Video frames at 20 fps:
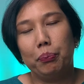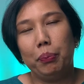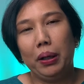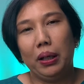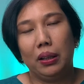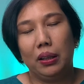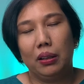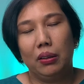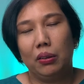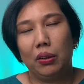
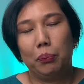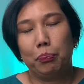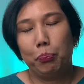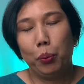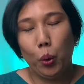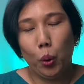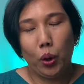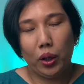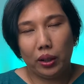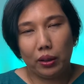pig or
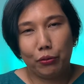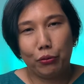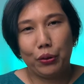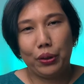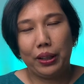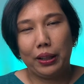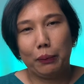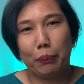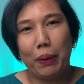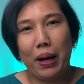pork, for
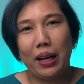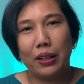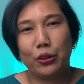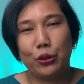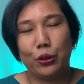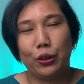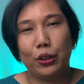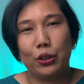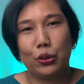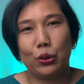that
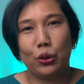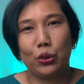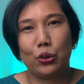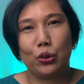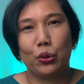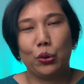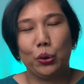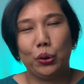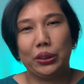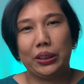matter, is
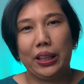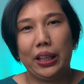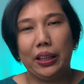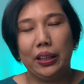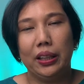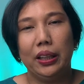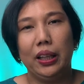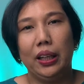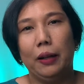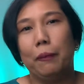also called
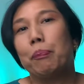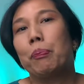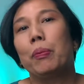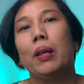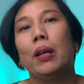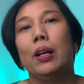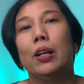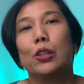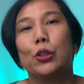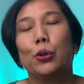carne.
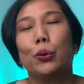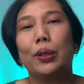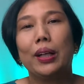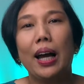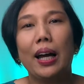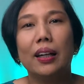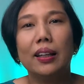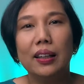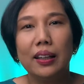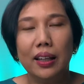So
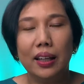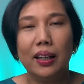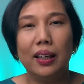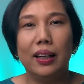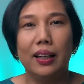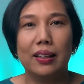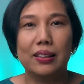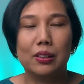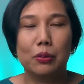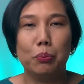carne
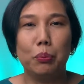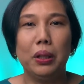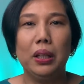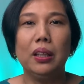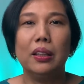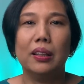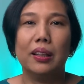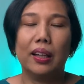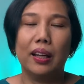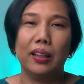is
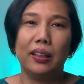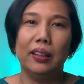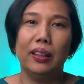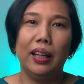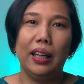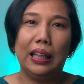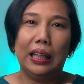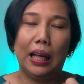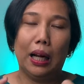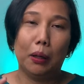meat,
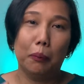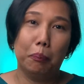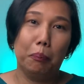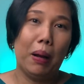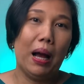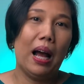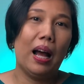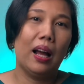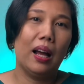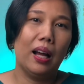carne ng
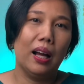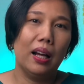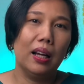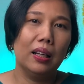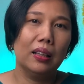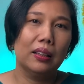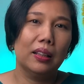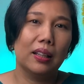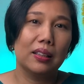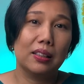
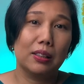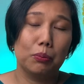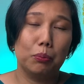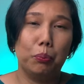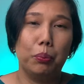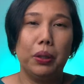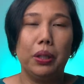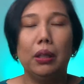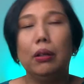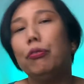baka, that's
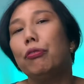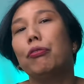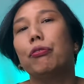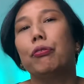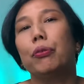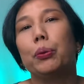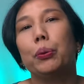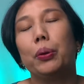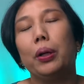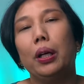beef,
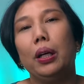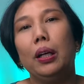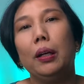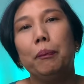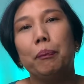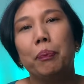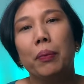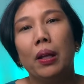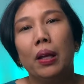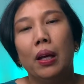okay?
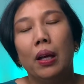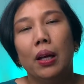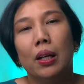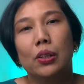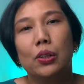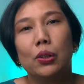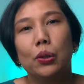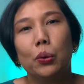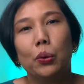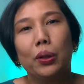
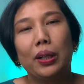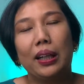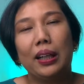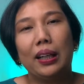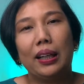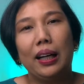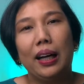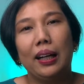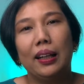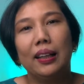So
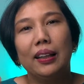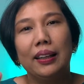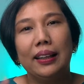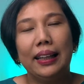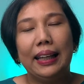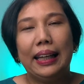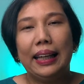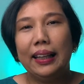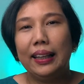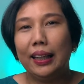
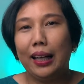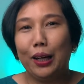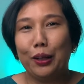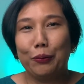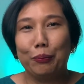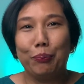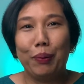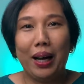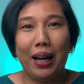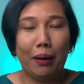carne
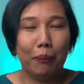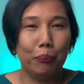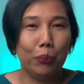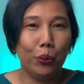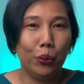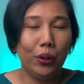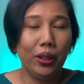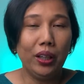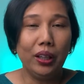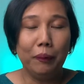ng
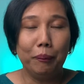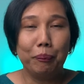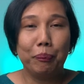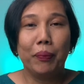baboy,